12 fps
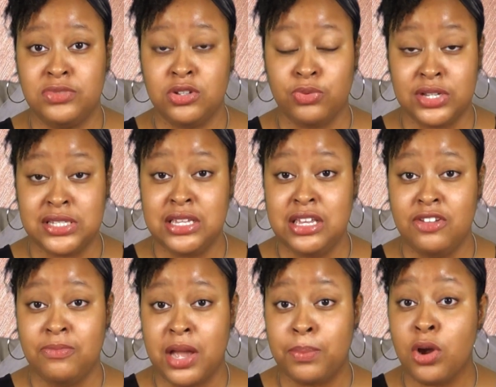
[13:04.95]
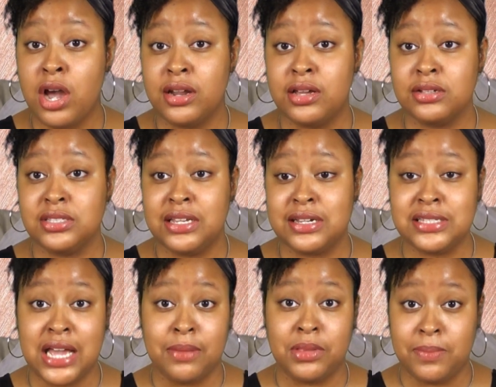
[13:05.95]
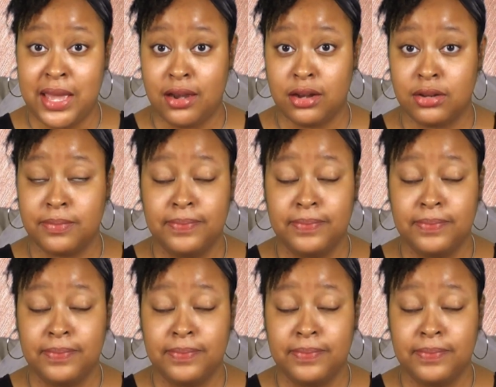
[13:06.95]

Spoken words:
to receive my product in a timely manner.